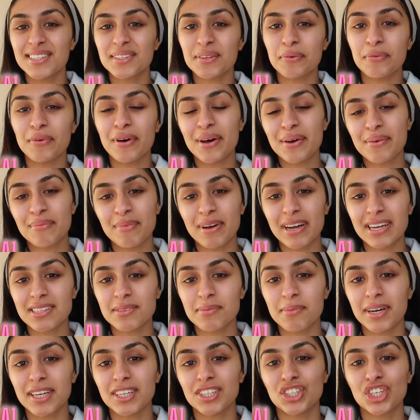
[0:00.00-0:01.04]
Welcome back
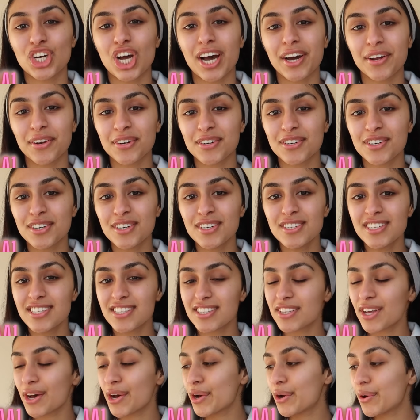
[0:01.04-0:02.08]
to my channel.
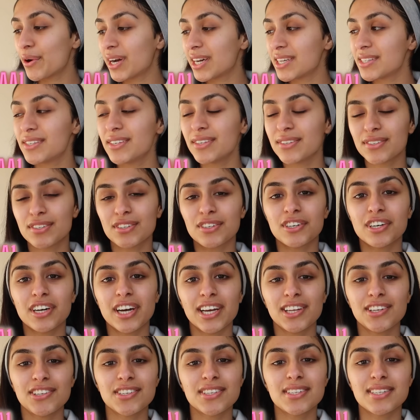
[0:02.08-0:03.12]
So as you saw,
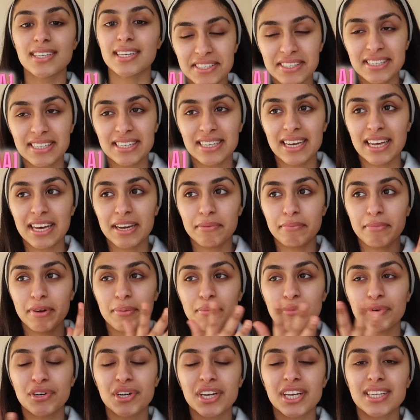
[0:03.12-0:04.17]
I just did like my
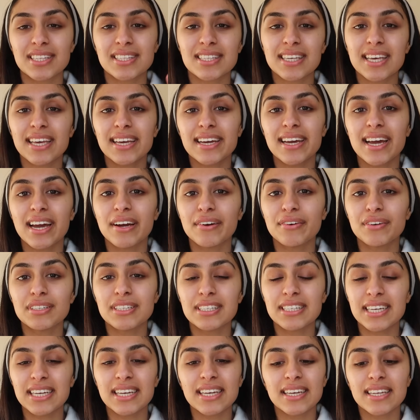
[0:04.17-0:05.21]
morning skincare
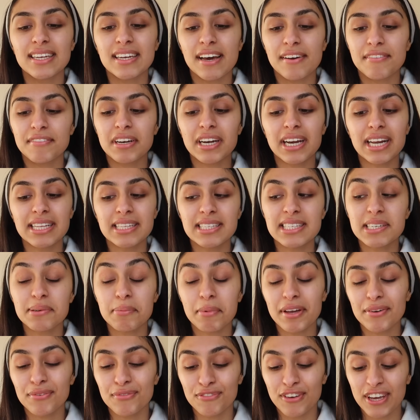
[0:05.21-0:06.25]
routine. I've cleansed
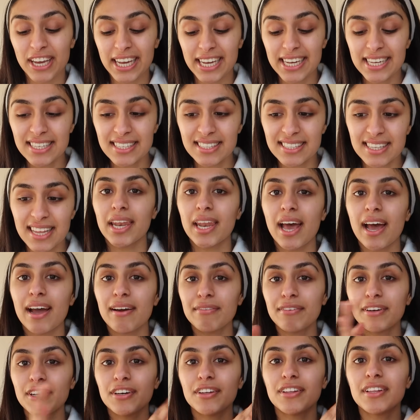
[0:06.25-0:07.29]
my face, and
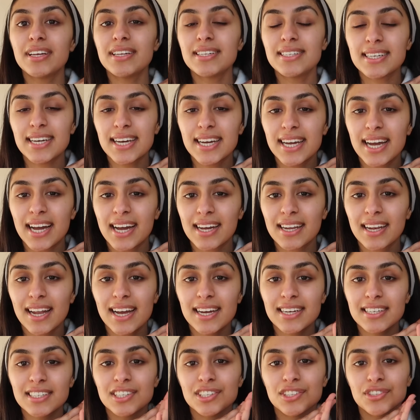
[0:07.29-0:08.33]
every other day I
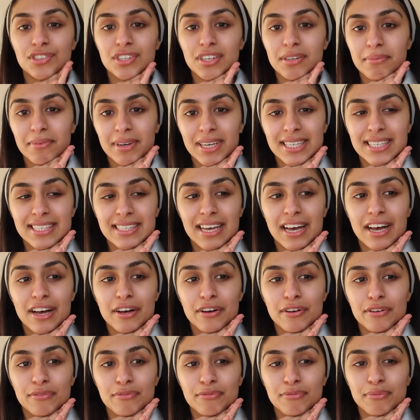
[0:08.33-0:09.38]
like to treat
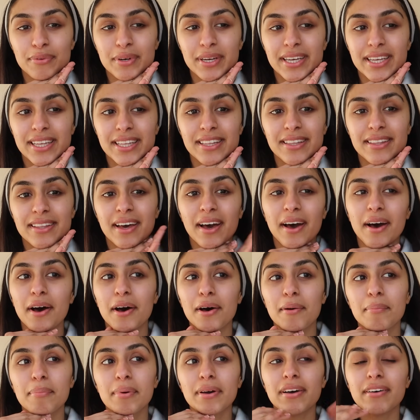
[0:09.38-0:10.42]
myself with
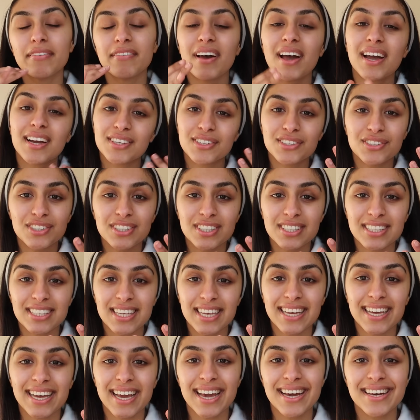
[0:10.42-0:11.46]
a bit of extra
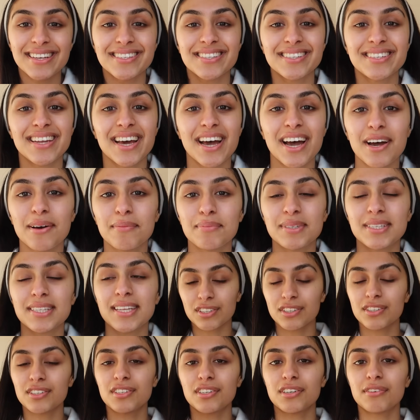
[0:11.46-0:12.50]
skincare steps
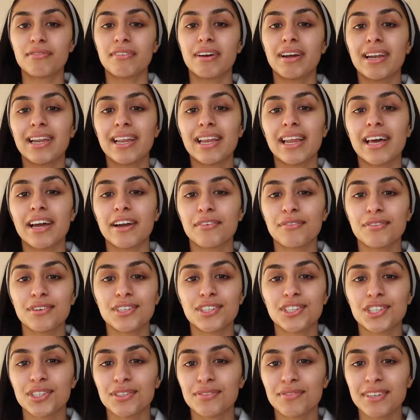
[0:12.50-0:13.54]
just to really like
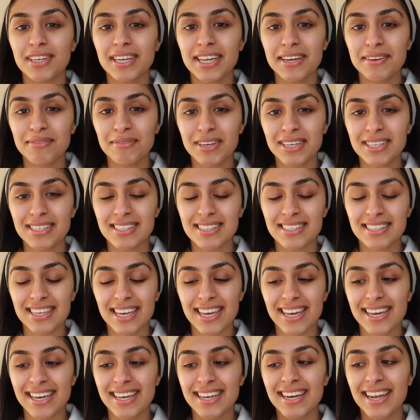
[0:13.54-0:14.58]
rejuvenate my
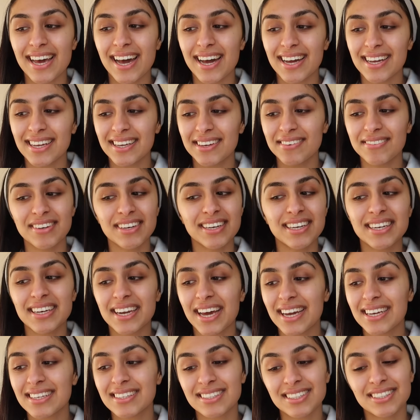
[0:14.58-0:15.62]
skin and give it a
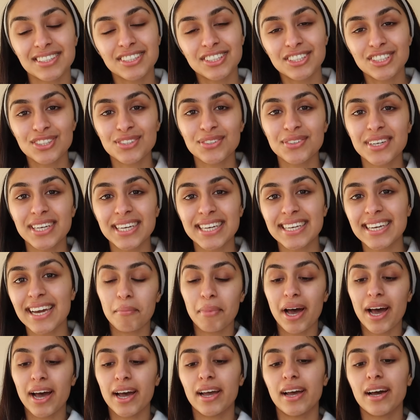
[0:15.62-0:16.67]
nice little treat.
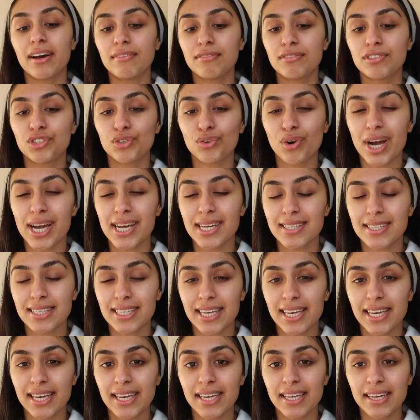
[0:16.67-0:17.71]
I have dry
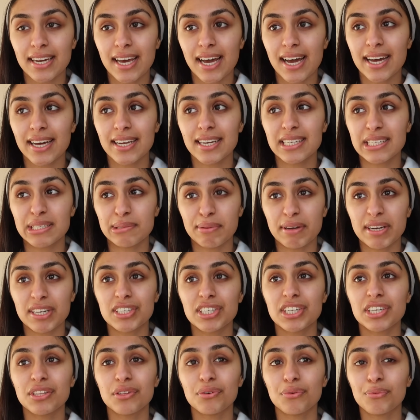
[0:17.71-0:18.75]
skin, and
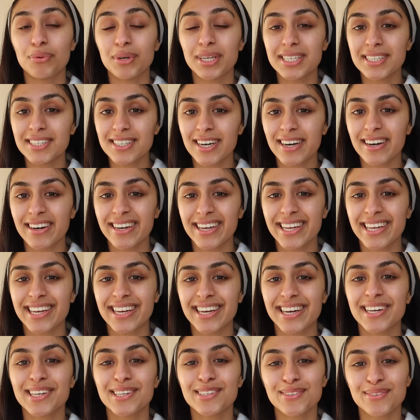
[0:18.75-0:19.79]
especially in the winter it
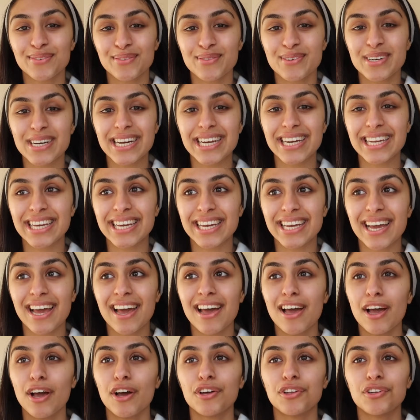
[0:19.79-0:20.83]
gets really
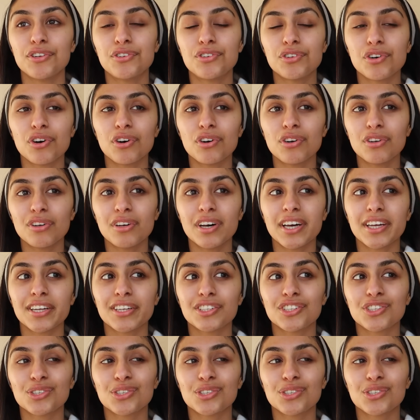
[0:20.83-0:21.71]
dull and